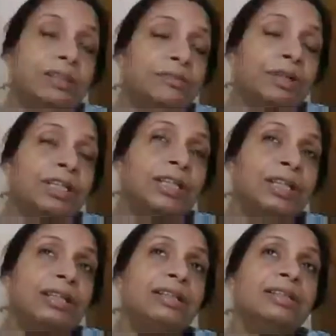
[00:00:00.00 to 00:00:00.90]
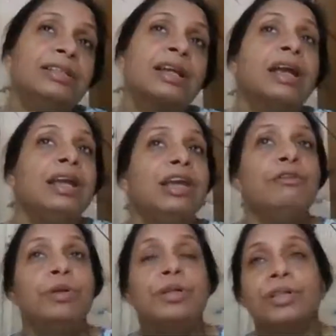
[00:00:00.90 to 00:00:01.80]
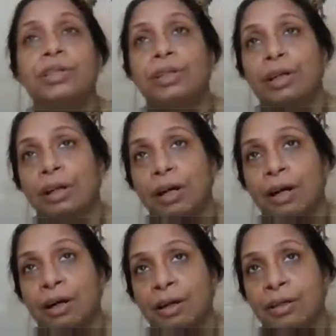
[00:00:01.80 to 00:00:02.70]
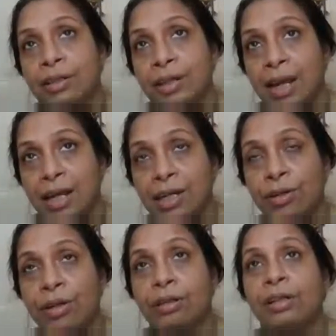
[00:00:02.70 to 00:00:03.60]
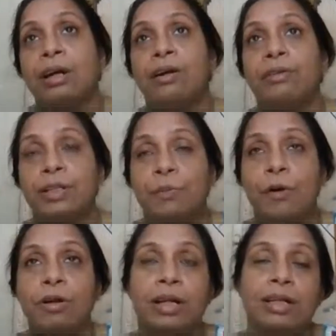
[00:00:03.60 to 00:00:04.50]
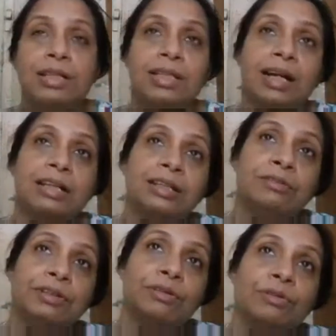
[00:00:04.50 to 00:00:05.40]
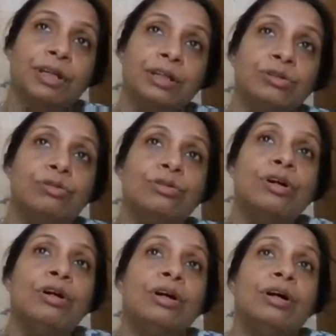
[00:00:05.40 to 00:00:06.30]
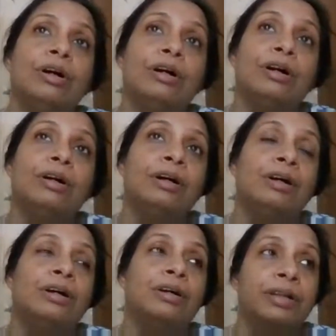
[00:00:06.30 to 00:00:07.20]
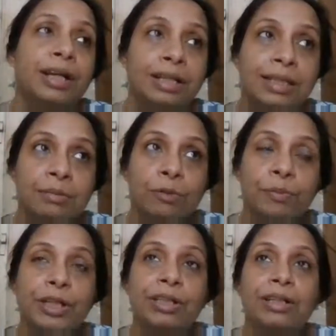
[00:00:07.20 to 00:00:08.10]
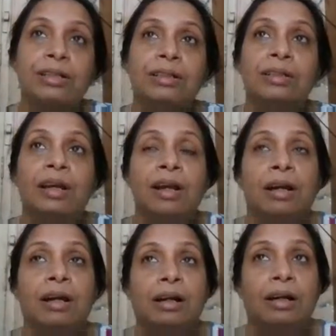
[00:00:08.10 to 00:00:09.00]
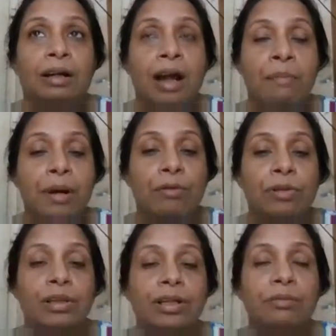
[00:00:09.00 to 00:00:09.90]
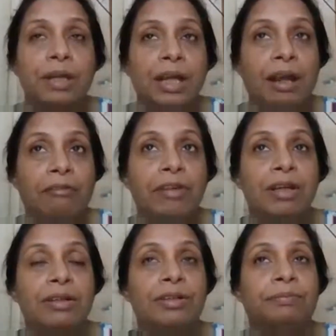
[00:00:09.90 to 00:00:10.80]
the questionnaires, you must say your respondents that you are going to take some opinion about their behavior,